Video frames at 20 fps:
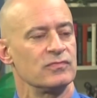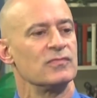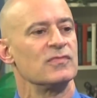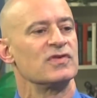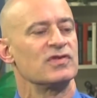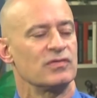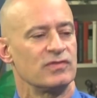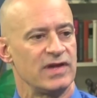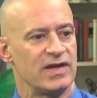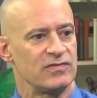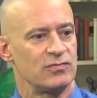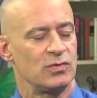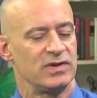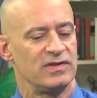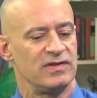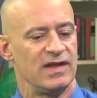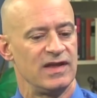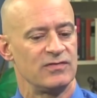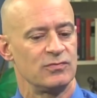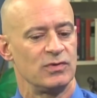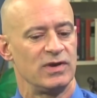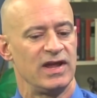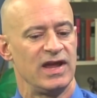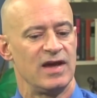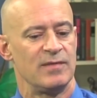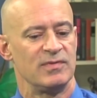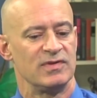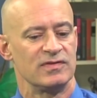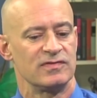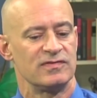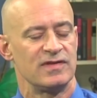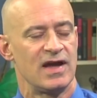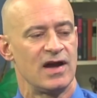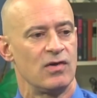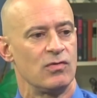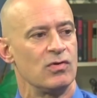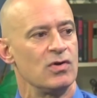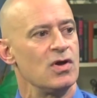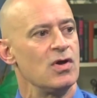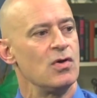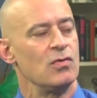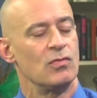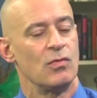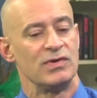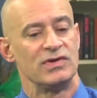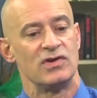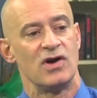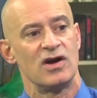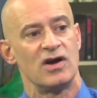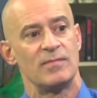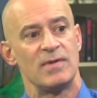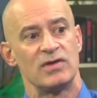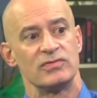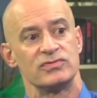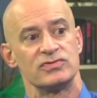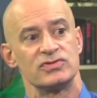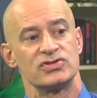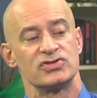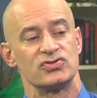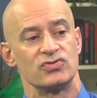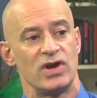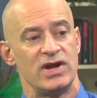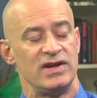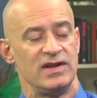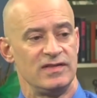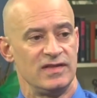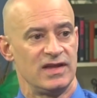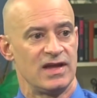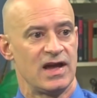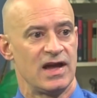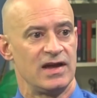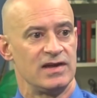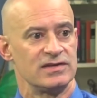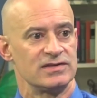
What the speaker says: So that's what happens. Now, when we talk about straightening the eyes,